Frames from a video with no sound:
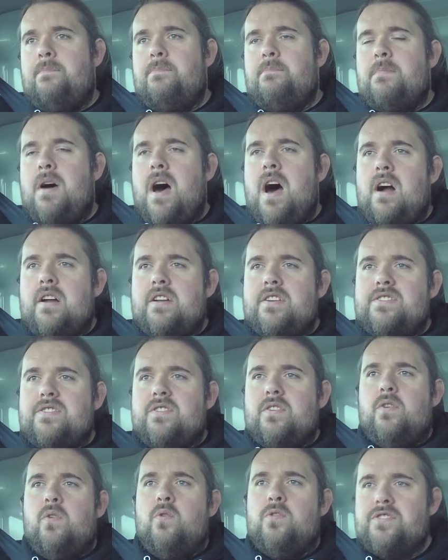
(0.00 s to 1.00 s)
Mark has
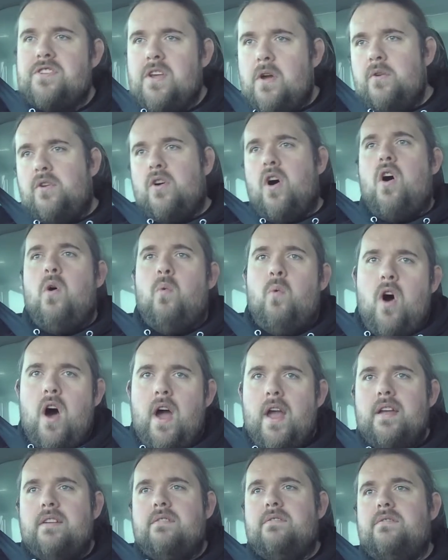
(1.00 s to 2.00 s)
also got a
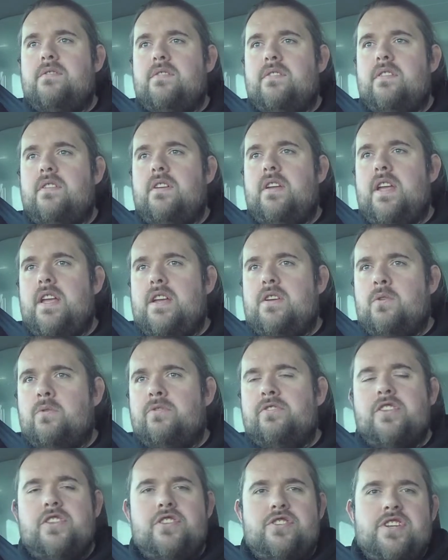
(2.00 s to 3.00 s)
white, he
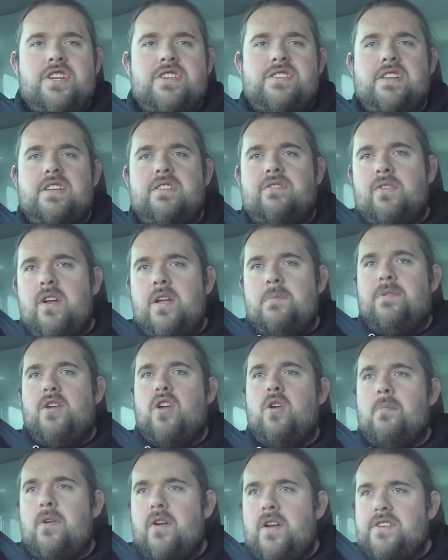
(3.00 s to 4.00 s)
calls it the GT3
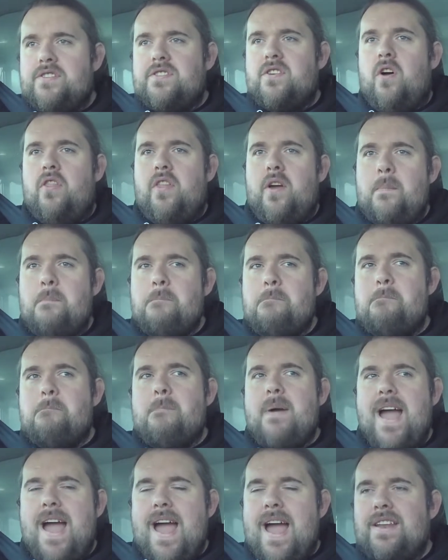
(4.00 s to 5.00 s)
Puma, and it's got the
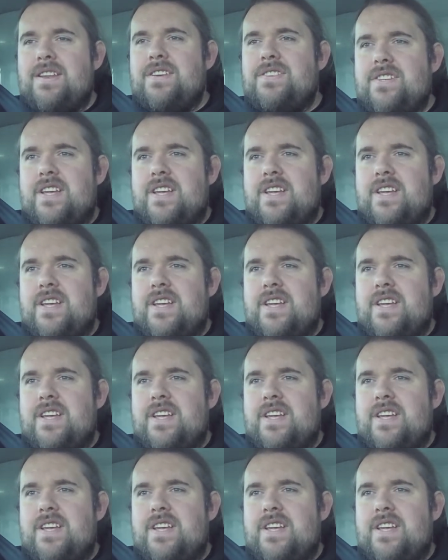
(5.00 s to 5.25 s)
maddest